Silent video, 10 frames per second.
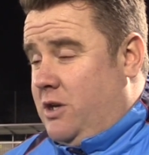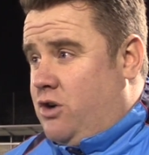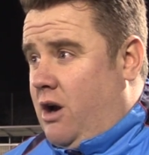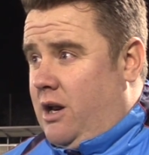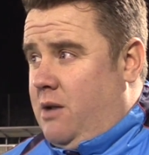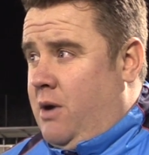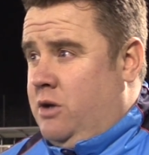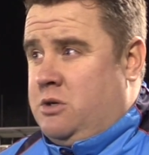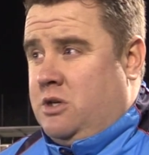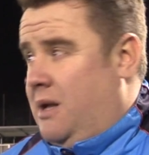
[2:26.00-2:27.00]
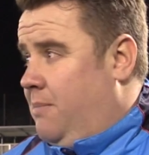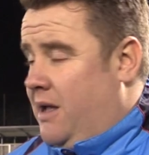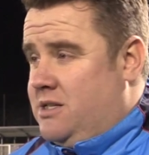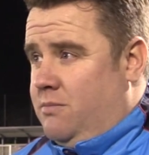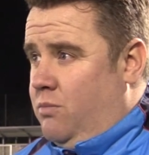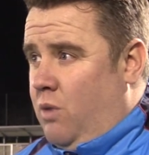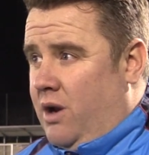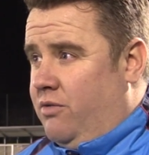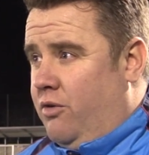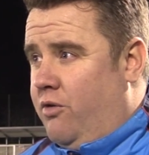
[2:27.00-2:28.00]
struggling the most, because they play some
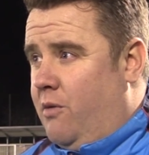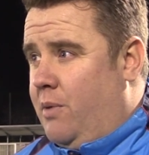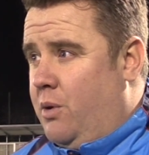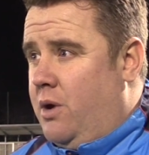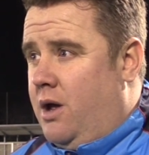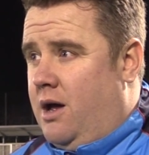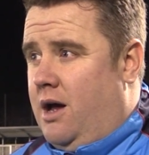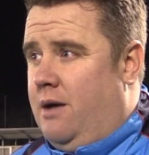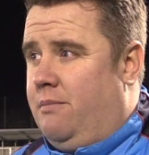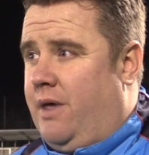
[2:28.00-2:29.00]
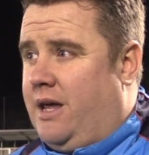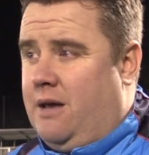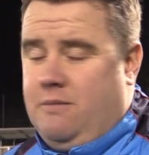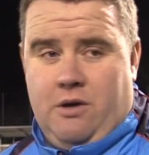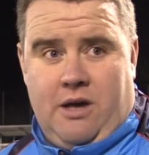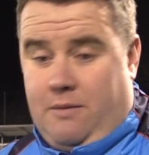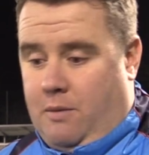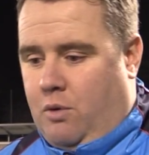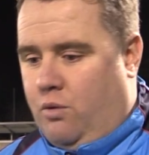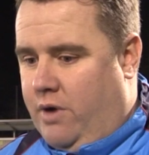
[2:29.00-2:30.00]
wonderful football. They keep
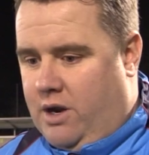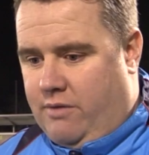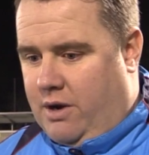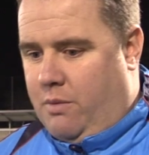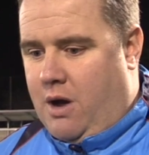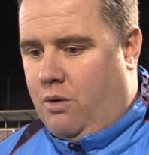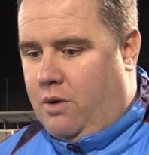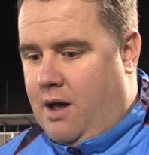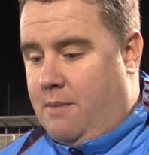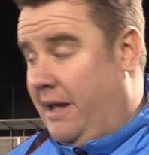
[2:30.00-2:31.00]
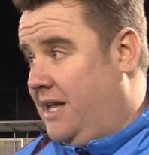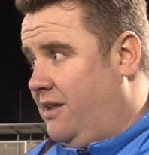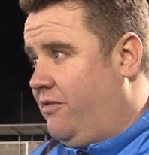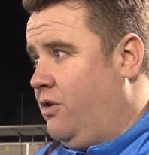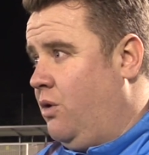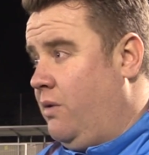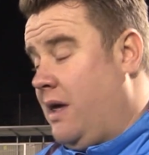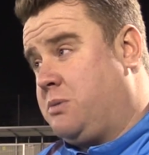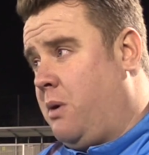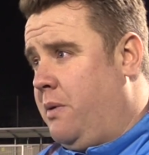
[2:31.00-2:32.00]
the ball really, really well, make it difficult.
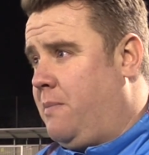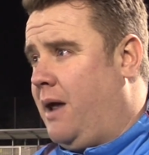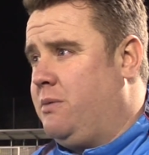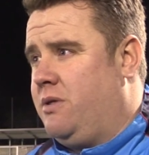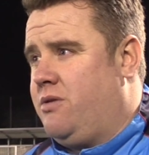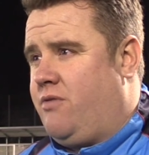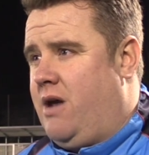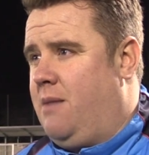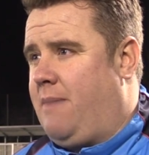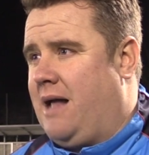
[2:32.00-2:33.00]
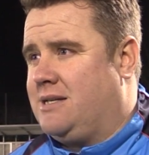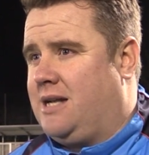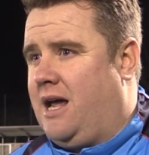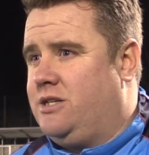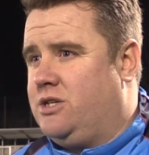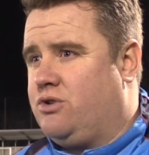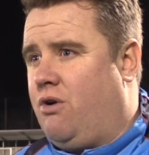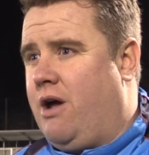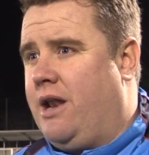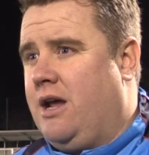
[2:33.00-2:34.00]
That's why we played with the 3 at the back today, to
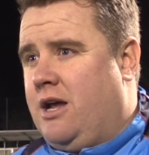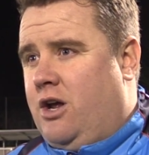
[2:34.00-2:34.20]
try and